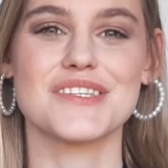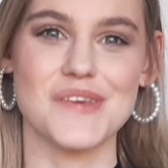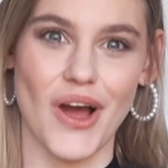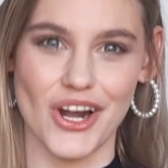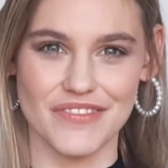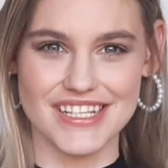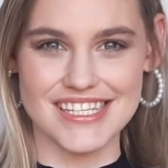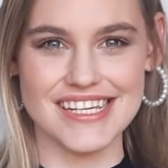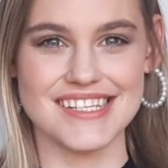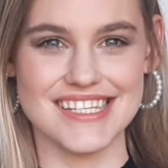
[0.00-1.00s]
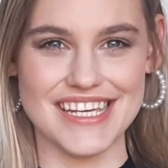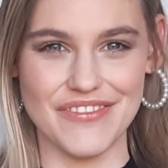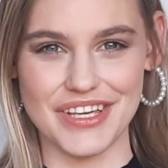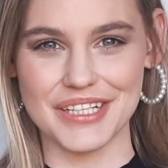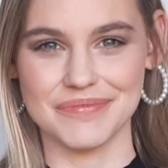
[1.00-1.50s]
to RVT
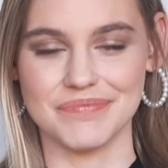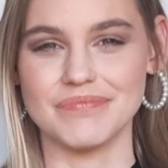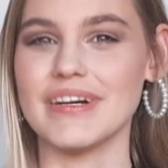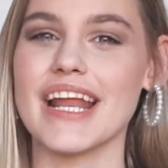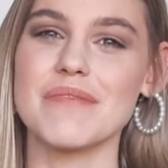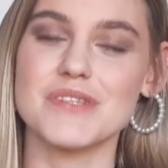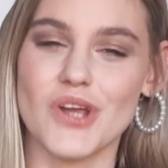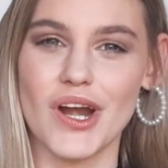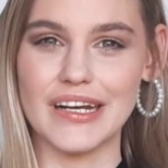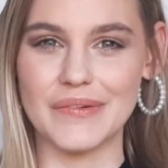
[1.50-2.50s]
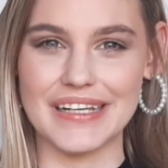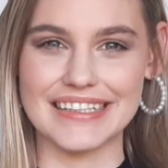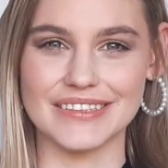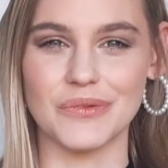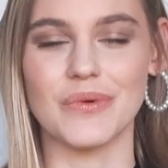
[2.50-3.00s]
TV. My name is Carly
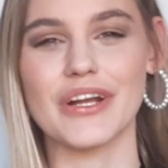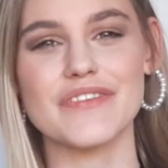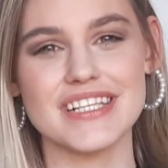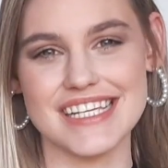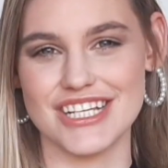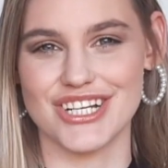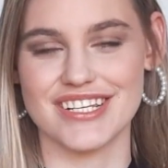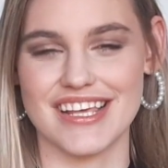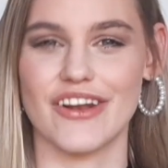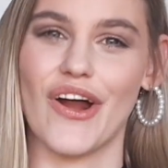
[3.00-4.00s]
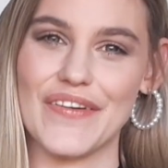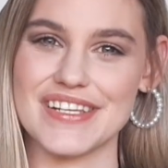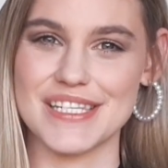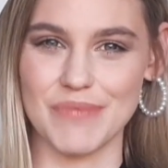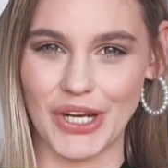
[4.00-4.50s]
Whelan, one of the teachers at
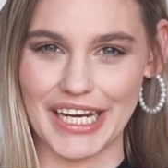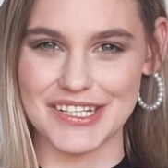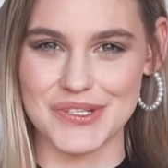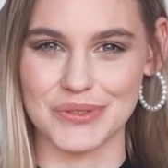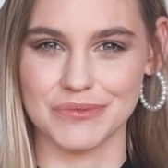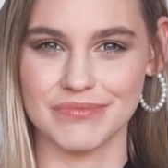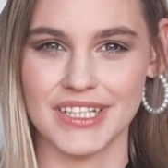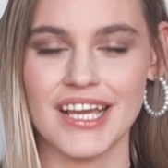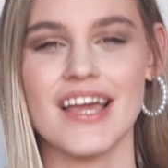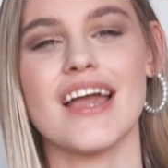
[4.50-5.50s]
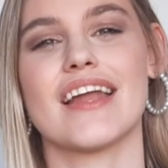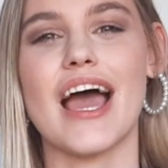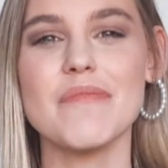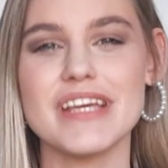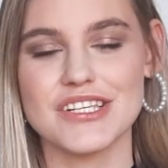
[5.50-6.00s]
RVT Modeling School, and
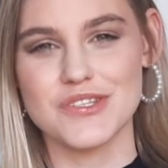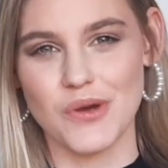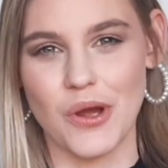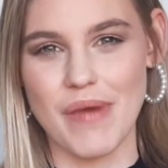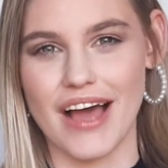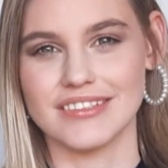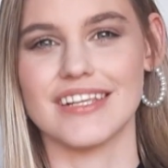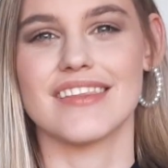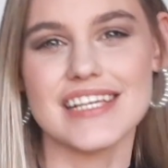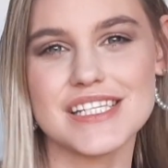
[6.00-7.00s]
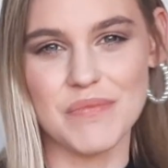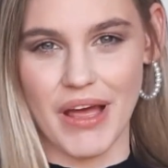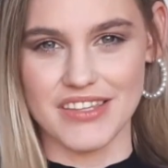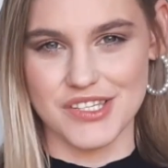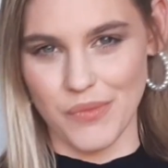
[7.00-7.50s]
I'm here to talk about this
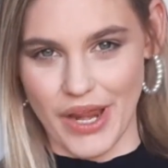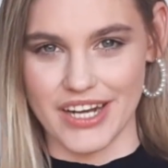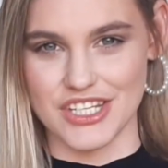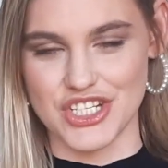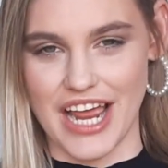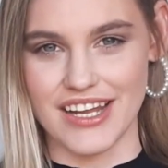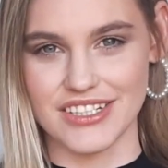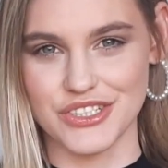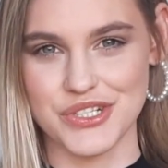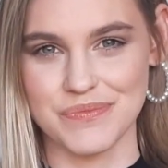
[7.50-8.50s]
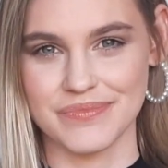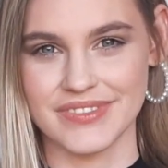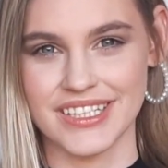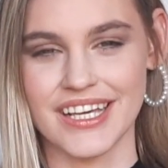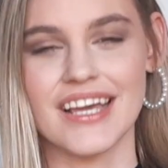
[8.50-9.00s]
month's awareness challenge.
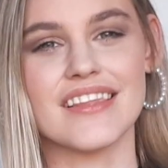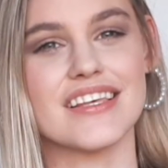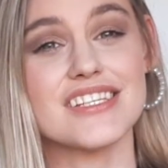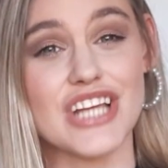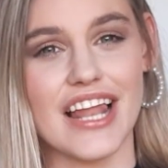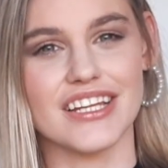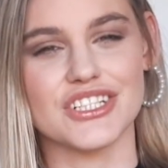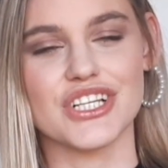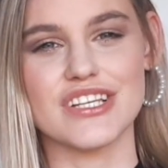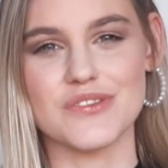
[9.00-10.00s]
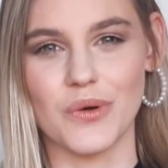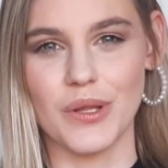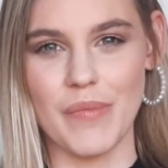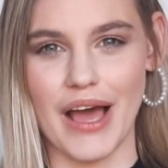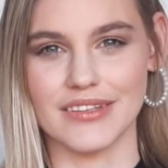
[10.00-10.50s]
This challenge is all
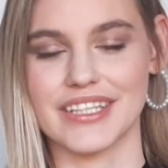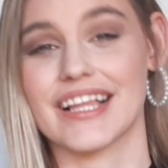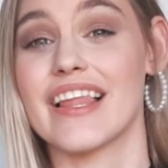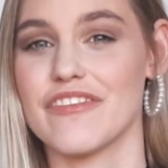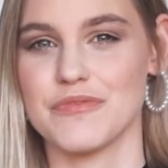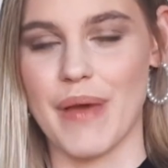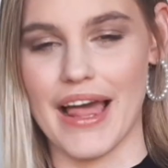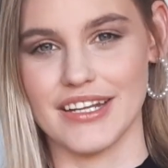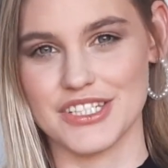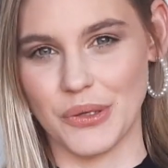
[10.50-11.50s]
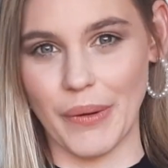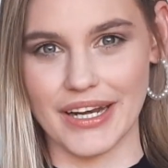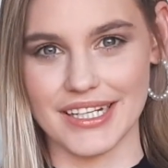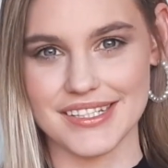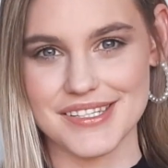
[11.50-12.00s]
about cleft palate
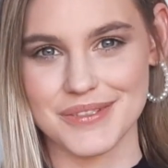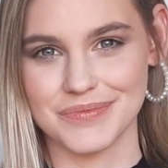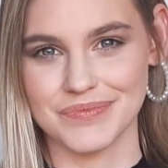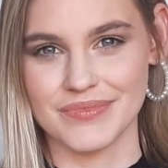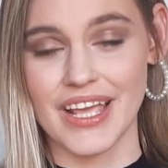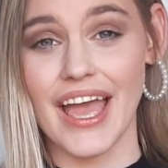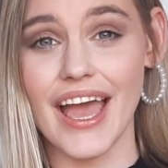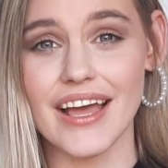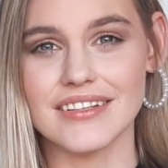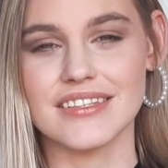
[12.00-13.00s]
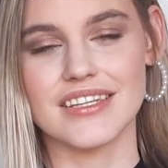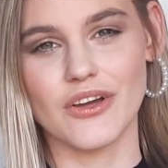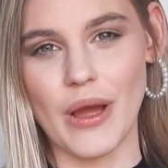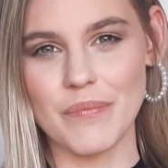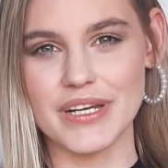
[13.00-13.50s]
awareness and the
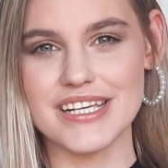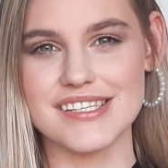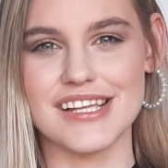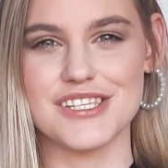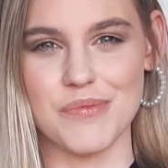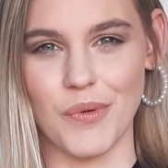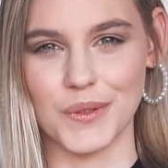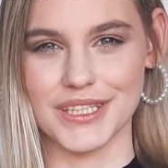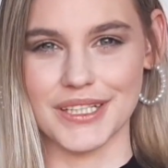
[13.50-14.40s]
companies that support